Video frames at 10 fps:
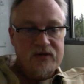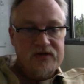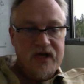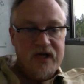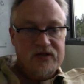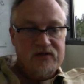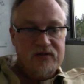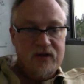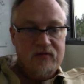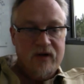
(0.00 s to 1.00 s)
So it'll say
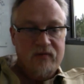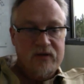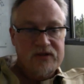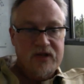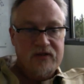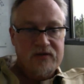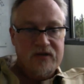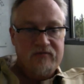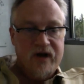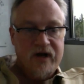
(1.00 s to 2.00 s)
it'll run Wednesday,
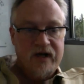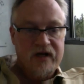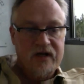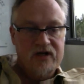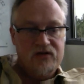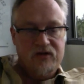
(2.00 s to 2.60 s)
Thursday, Friday.